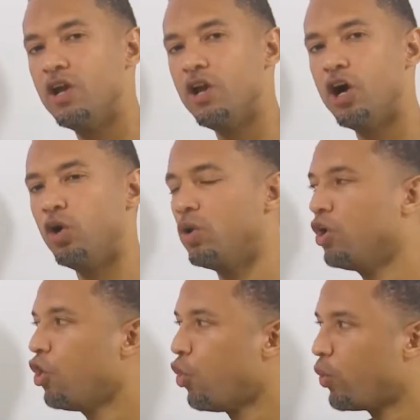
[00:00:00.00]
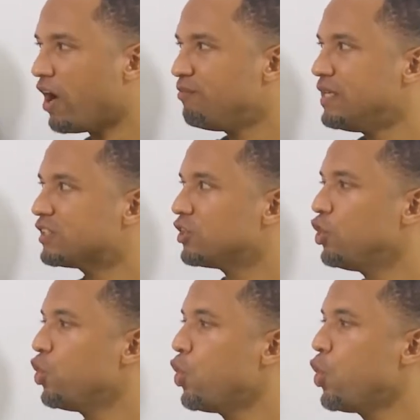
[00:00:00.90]
Now, we have been
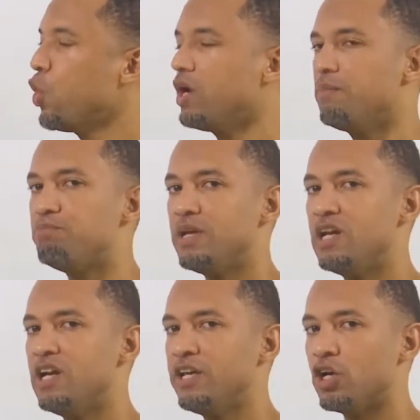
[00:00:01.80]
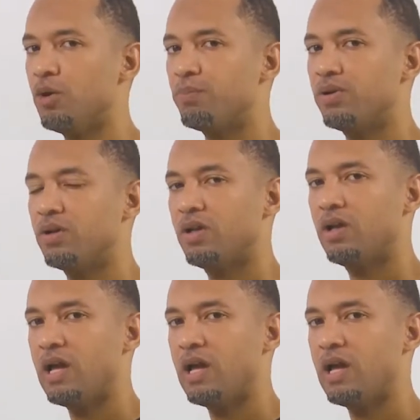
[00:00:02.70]
slowly building up